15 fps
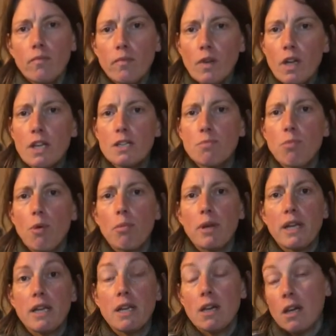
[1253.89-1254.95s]
is
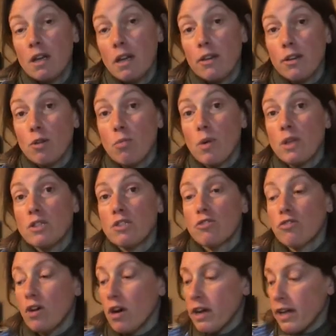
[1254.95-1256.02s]
probably another good one to
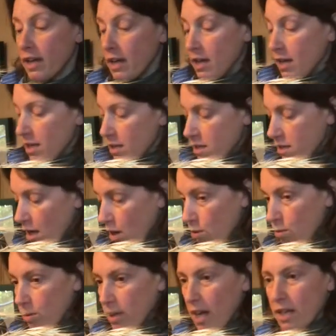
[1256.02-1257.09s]
try. So
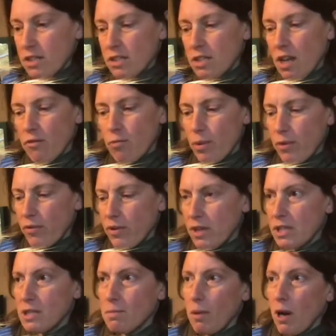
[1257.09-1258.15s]
yeah, just have a bit of an
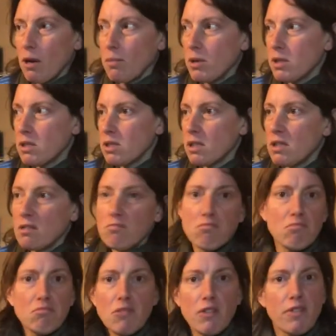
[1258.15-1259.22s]
experiment,
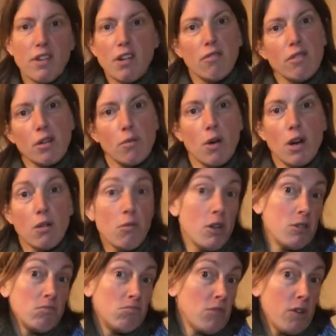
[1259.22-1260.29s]
and if they don't really work,
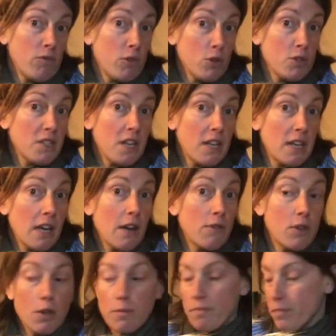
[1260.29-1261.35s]
well, you haven't lost anything, have
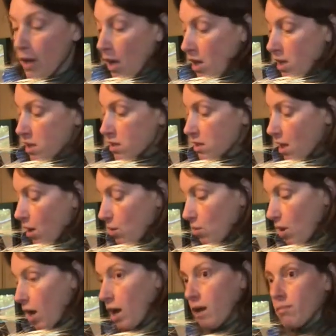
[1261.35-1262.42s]
you? So
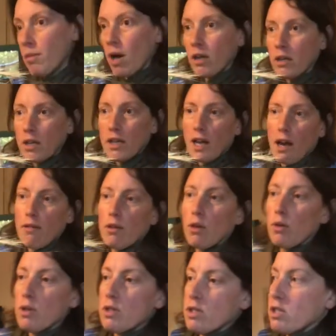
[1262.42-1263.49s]
I'm going to carry
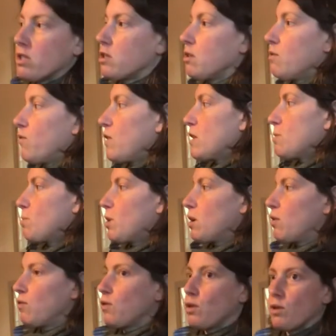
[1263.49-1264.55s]
on and just finish putting a
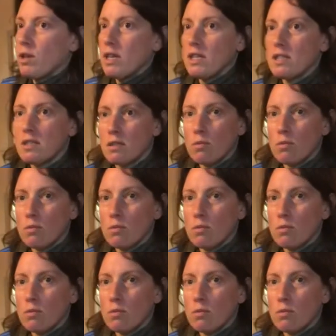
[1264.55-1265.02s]
few of these